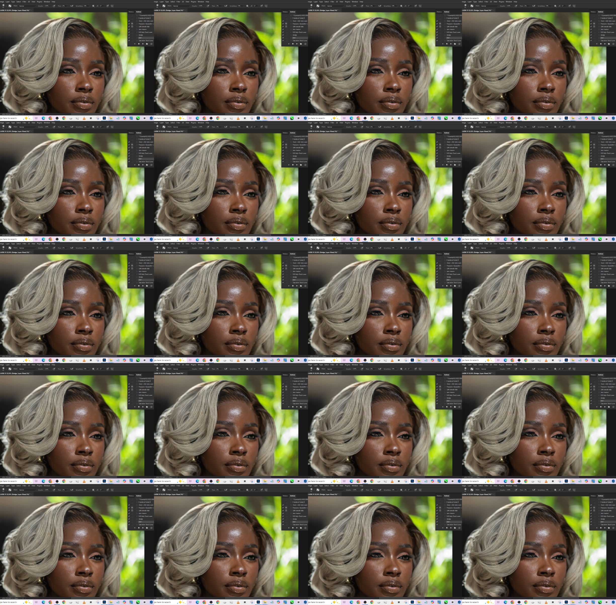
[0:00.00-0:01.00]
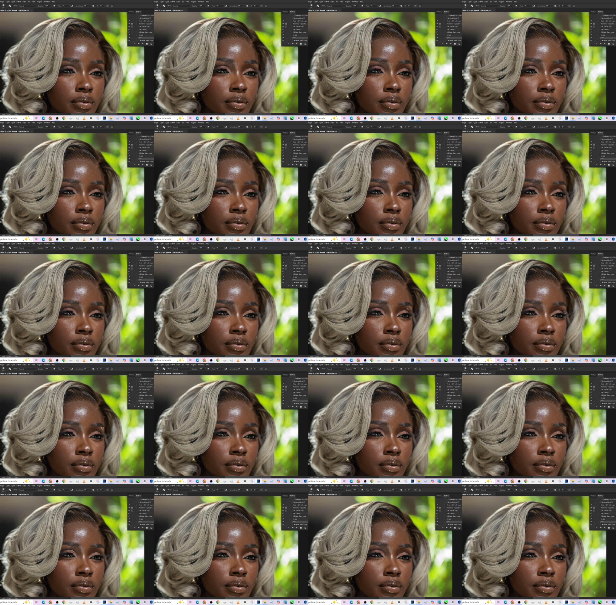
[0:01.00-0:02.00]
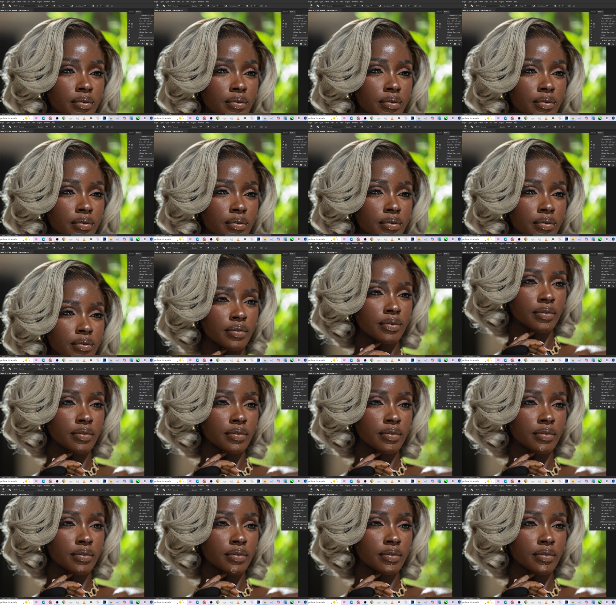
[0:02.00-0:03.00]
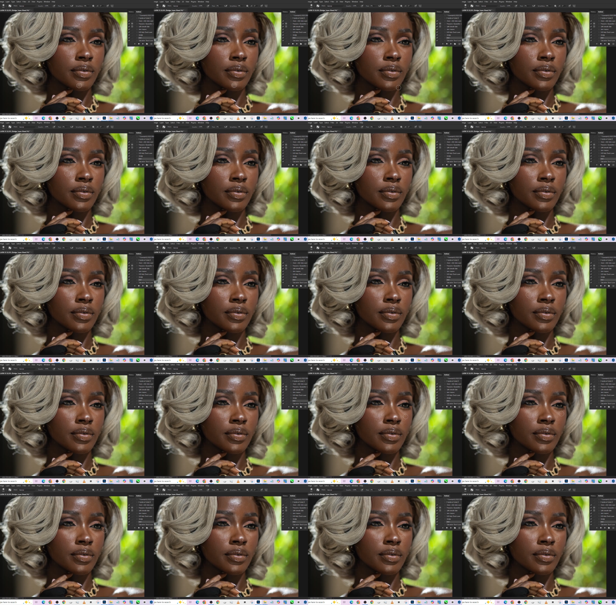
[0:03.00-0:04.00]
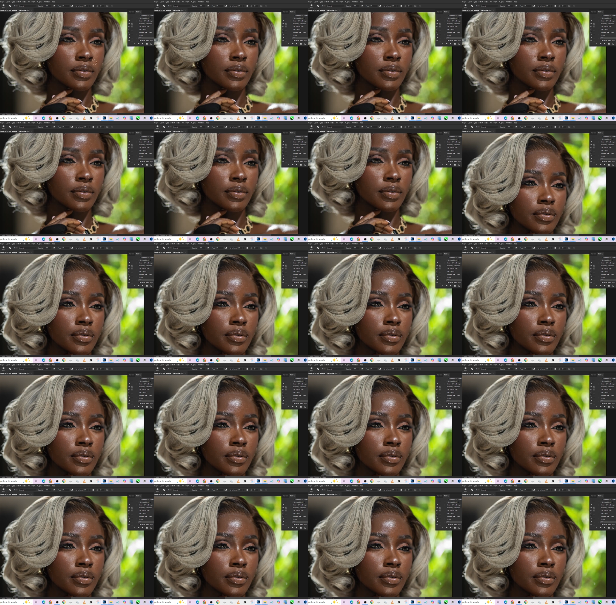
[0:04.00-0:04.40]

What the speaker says: Nobody speaks.